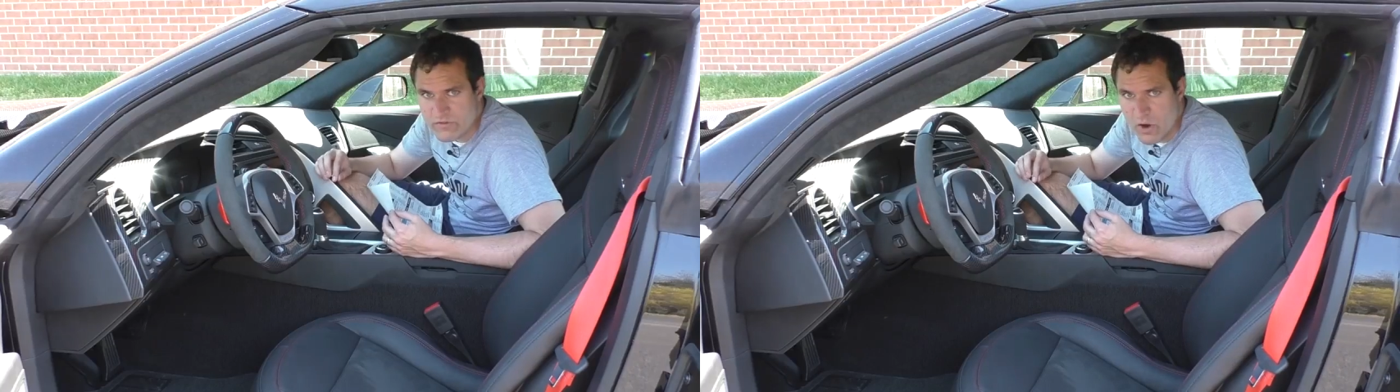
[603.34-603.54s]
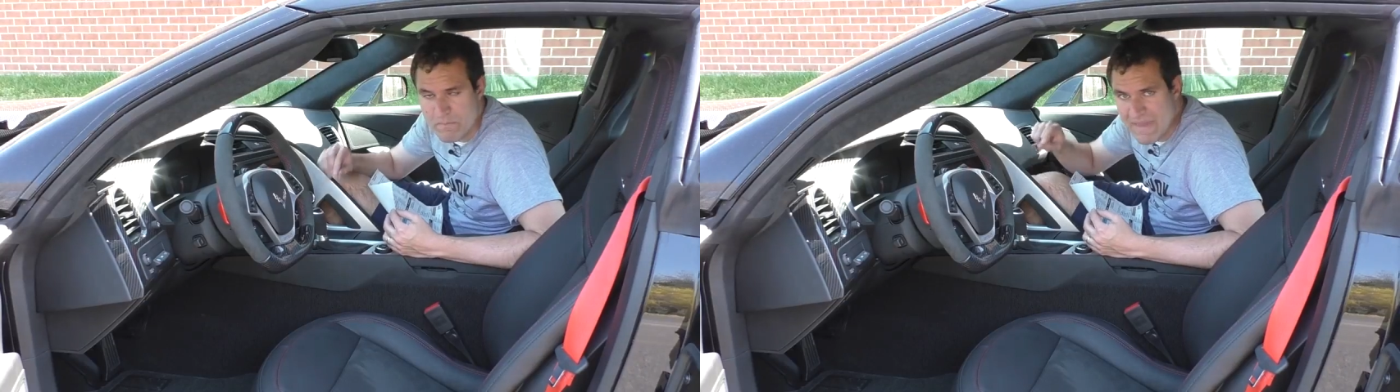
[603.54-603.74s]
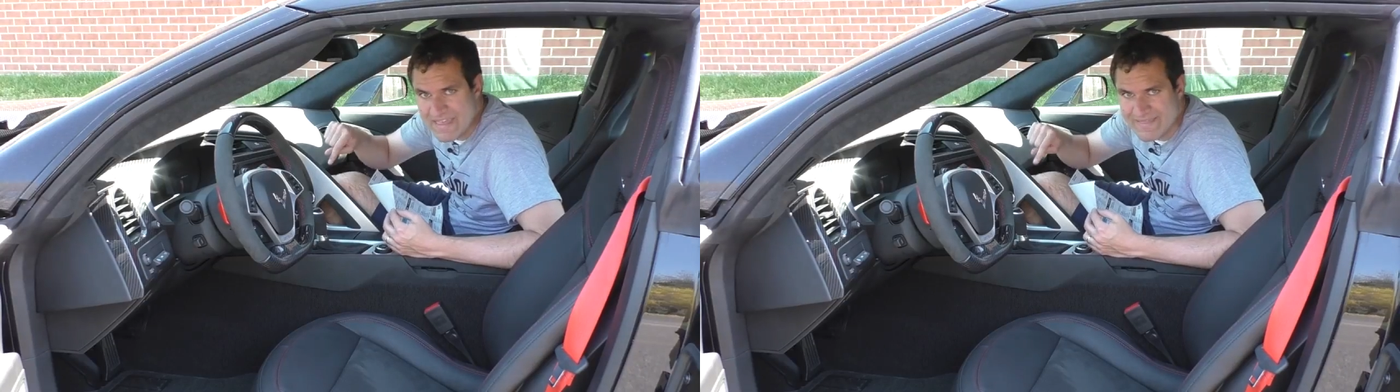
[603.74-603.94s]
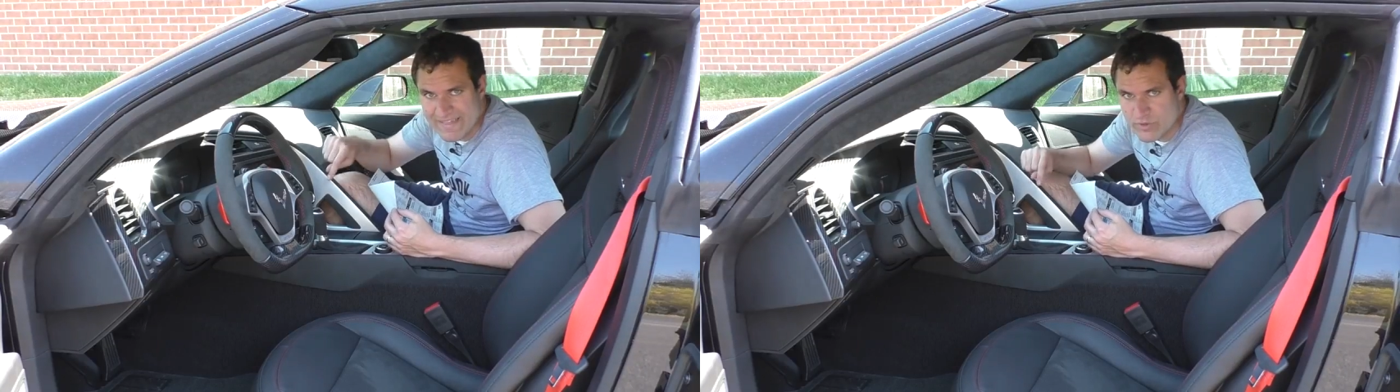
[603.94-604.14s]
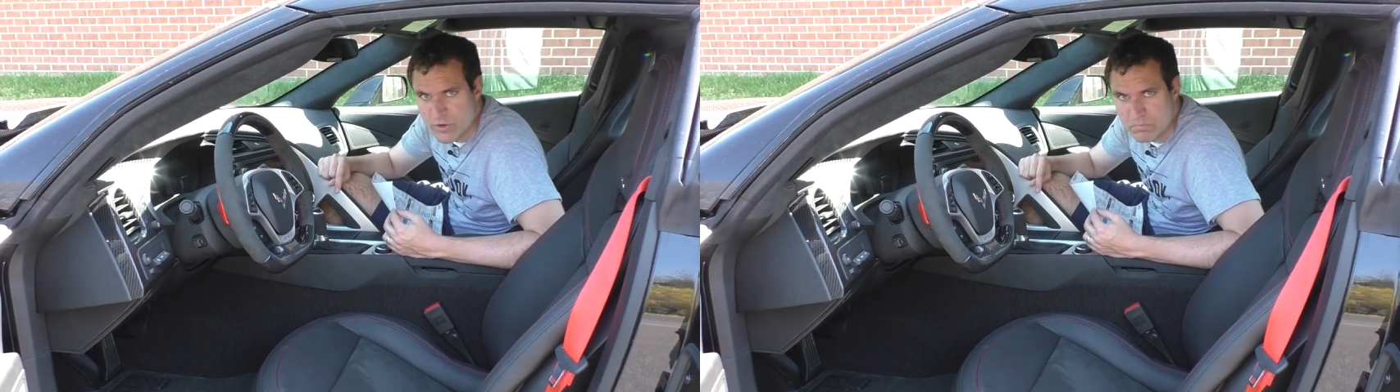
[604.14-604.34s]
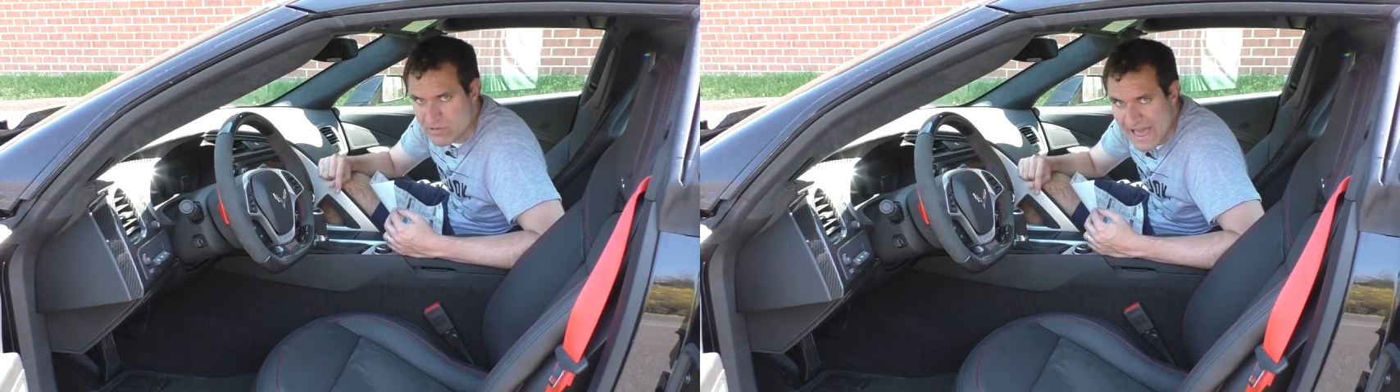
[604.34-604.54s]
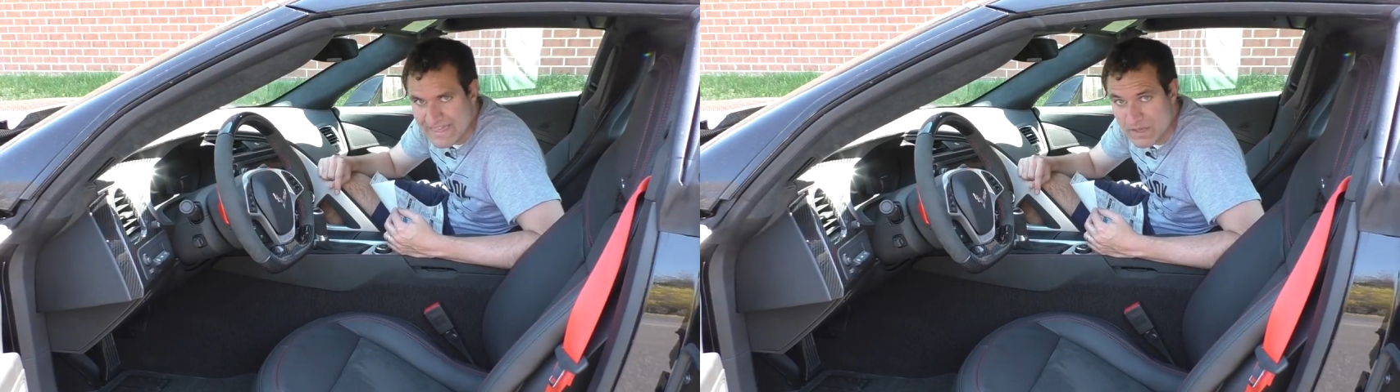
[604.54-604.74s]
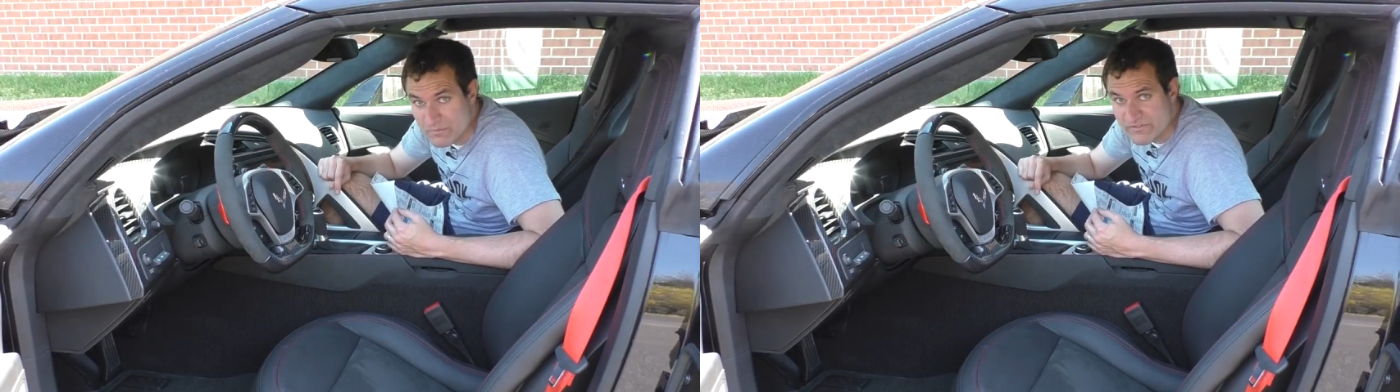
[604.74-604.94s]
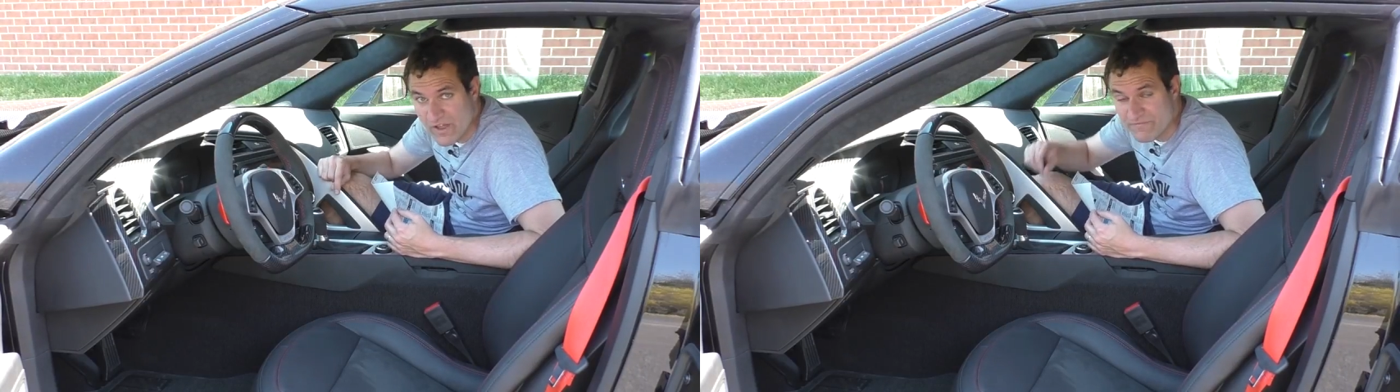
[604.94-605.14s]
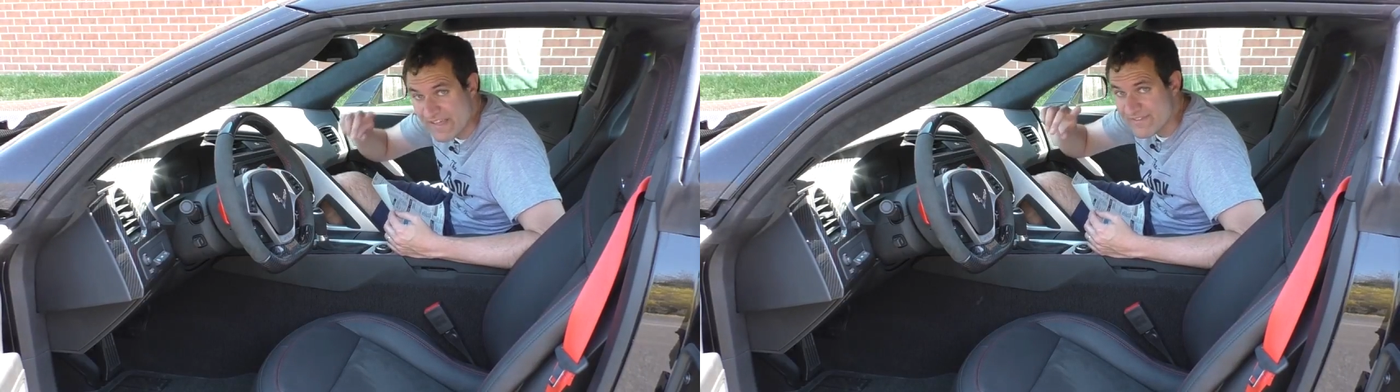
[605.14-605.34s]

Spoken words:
of this car made that little plaque himself.